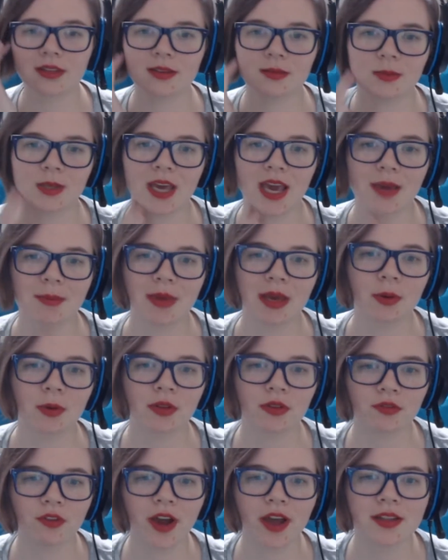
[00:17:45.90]
gaming with
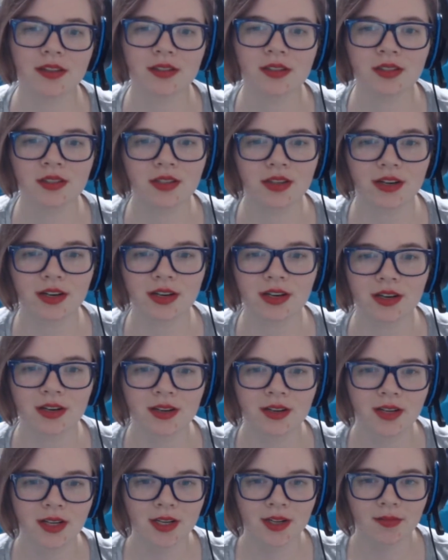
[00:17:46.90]
friends, or,
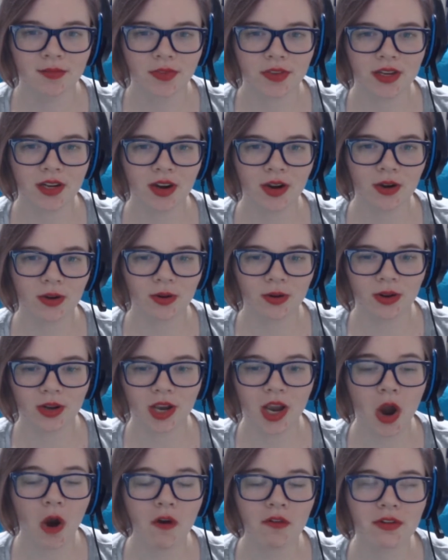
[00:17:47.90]
you know,
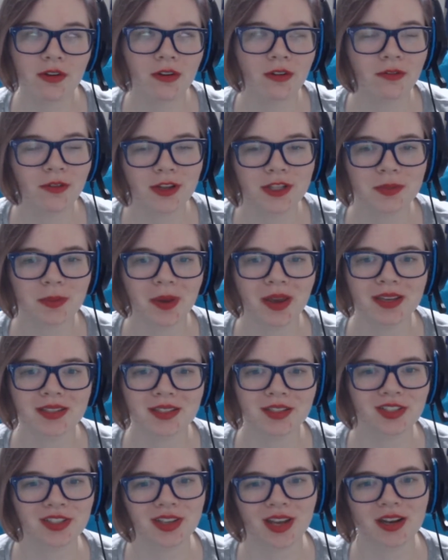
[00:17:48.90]
go over to a friend's place
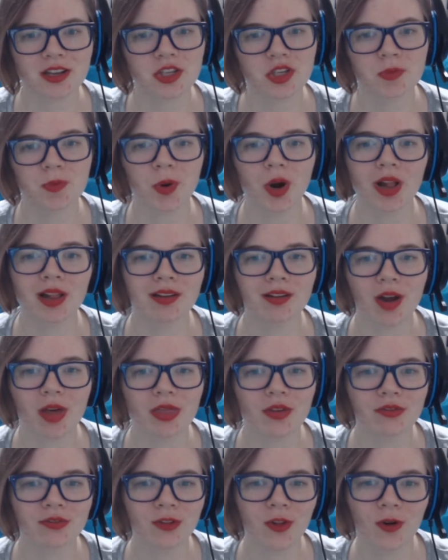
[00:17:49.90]
and just kind of sprawl out on
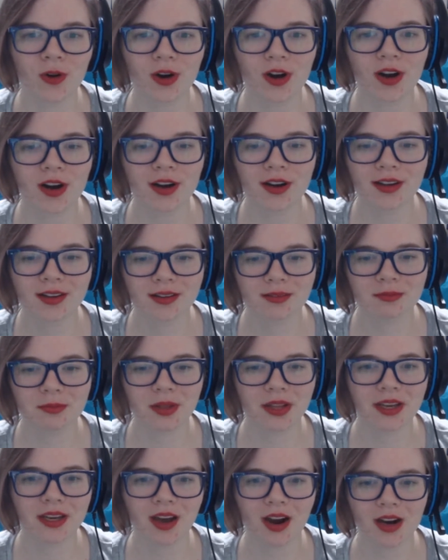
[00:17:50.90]
the floor,
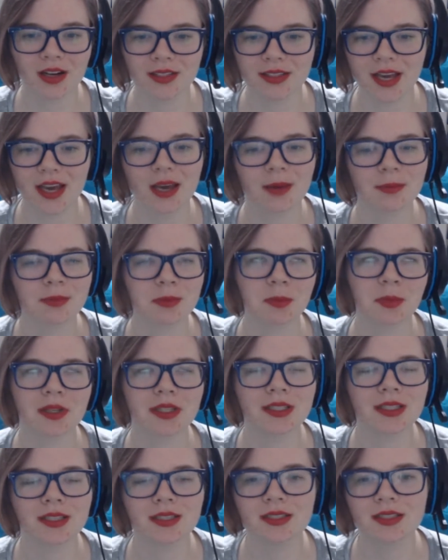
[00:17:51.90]
play card game, play
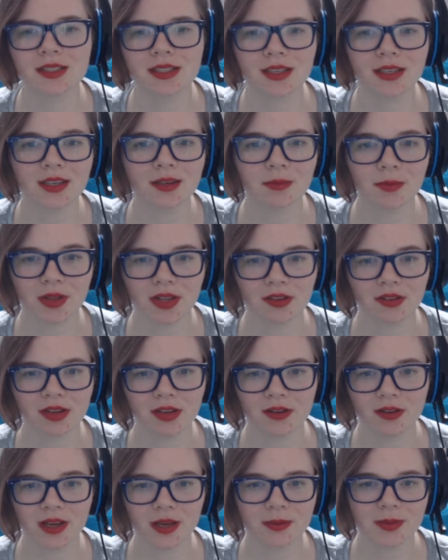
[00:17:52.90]
D and D, play
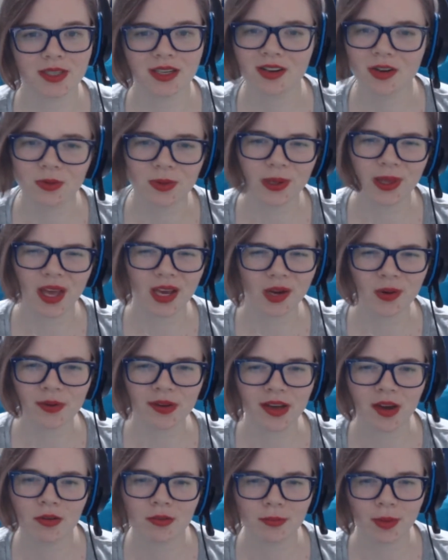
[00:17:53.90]
video games. Like, I don't really like
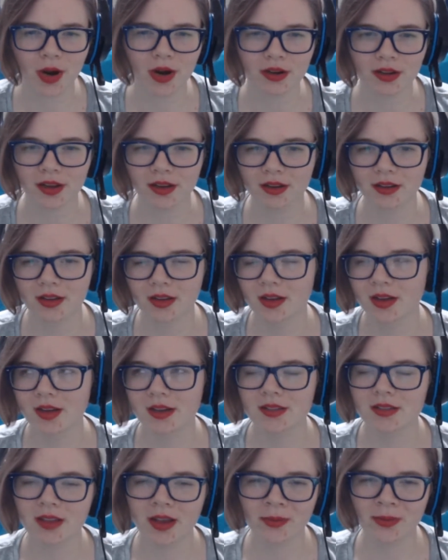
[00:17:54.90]
going out and partying.
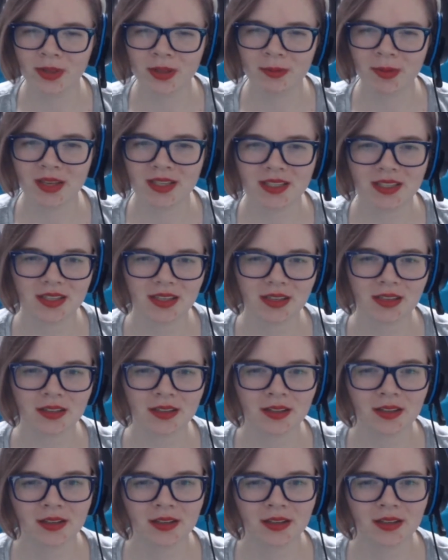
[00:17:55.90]
It's not really my scene.